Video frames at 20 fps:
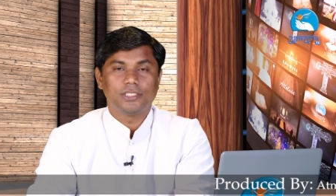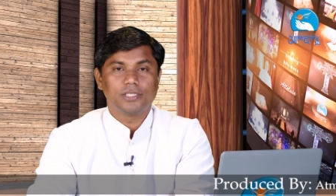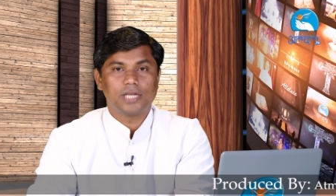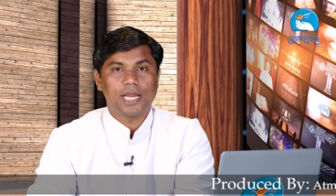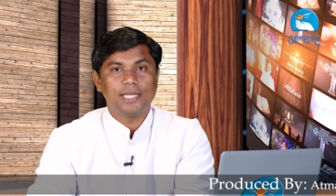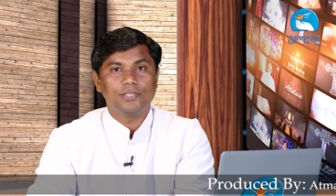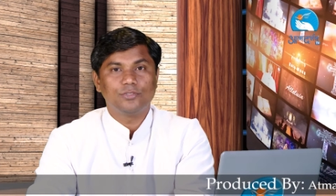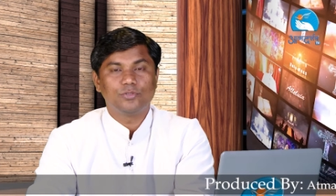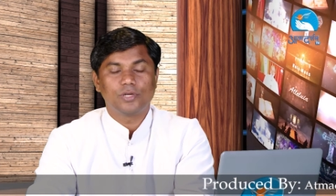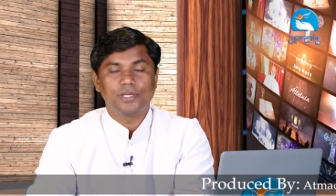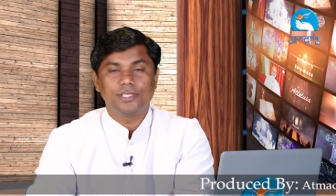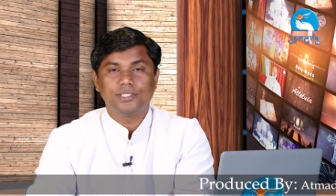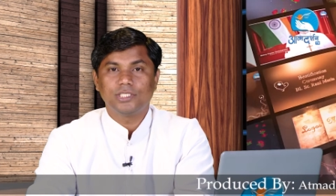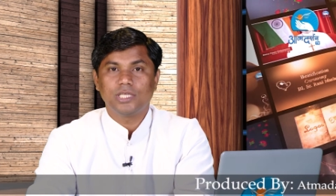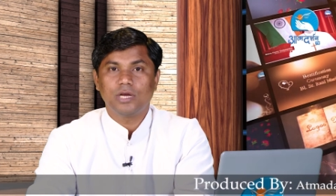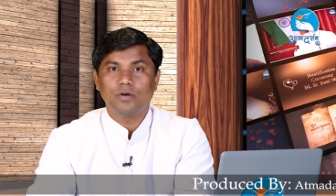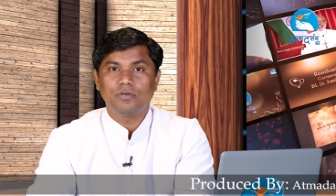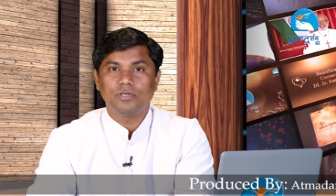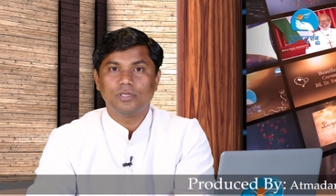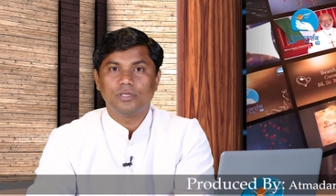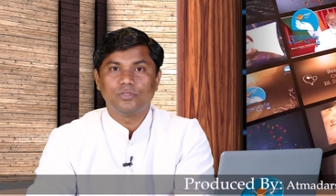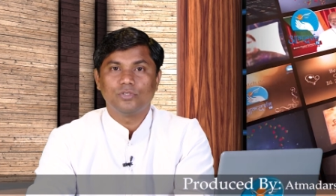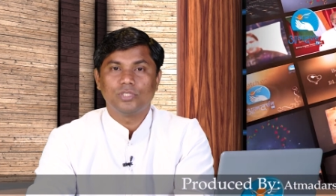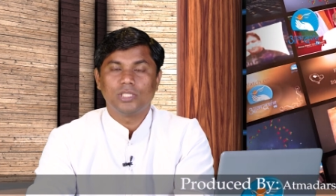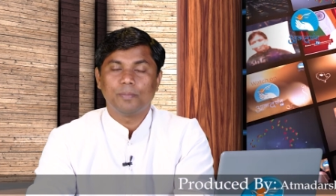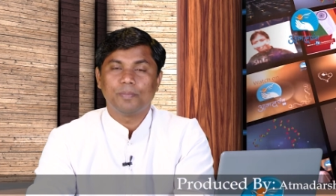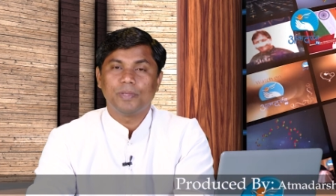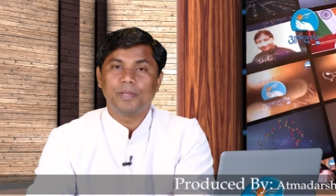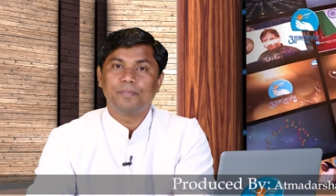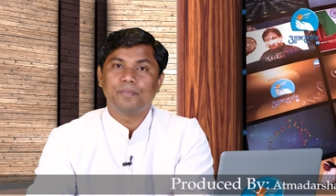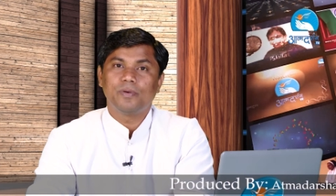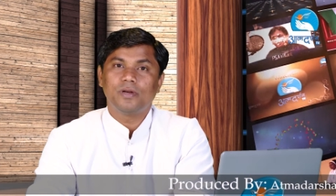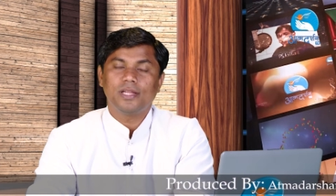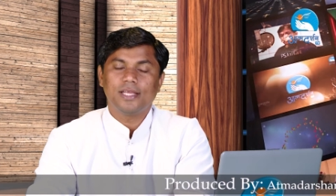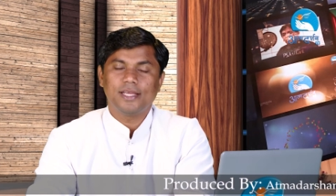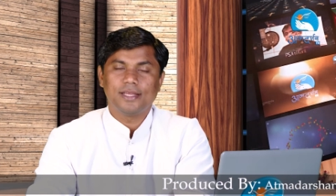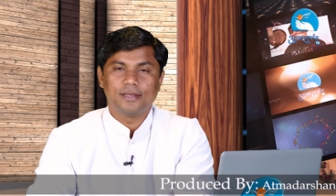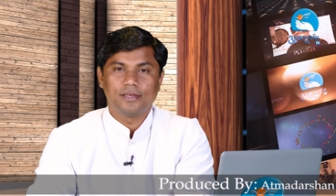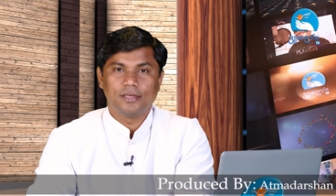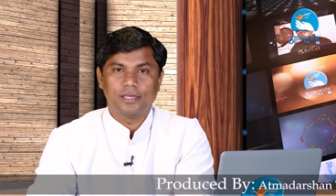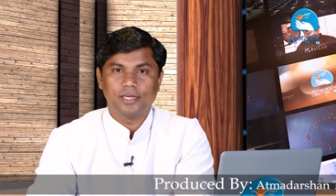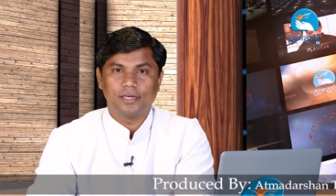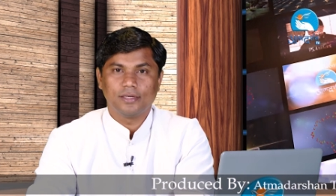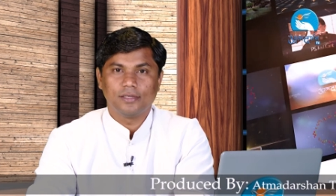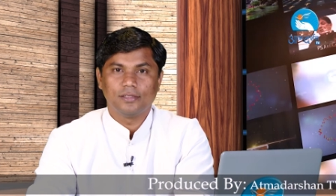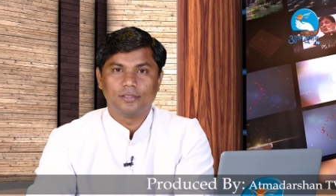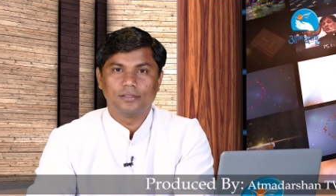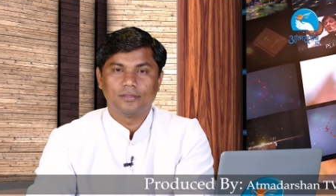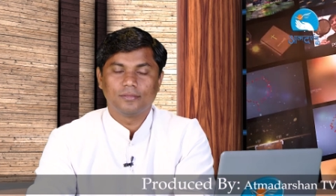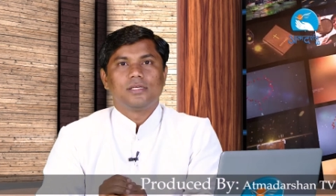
tried to reach out to the people in need.